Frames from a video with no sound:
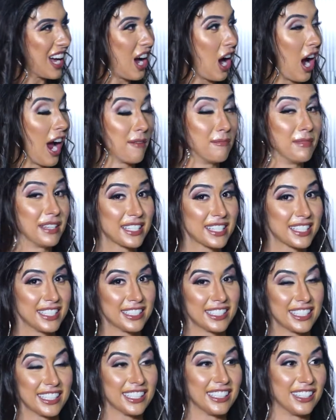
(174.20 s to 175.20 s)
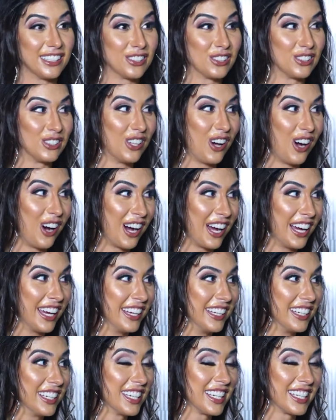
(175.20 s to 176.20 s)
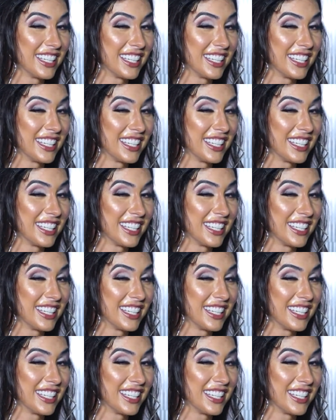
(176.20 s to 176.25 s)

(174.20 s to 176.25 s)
I miss India a lot.